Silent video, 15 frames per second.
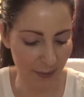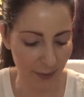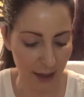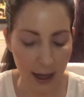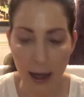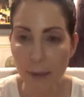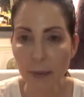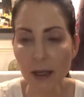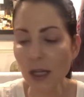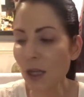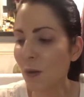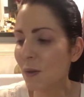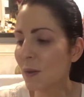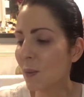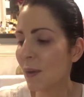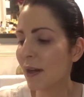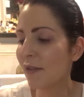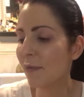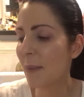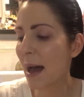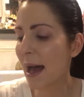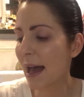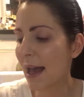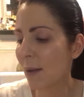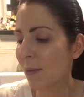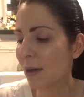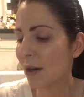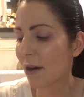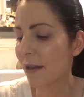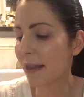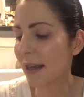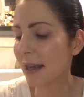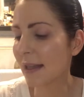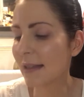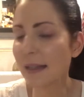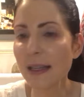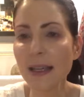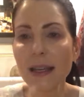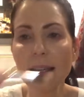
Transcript: I'm going to use one of my, what are these?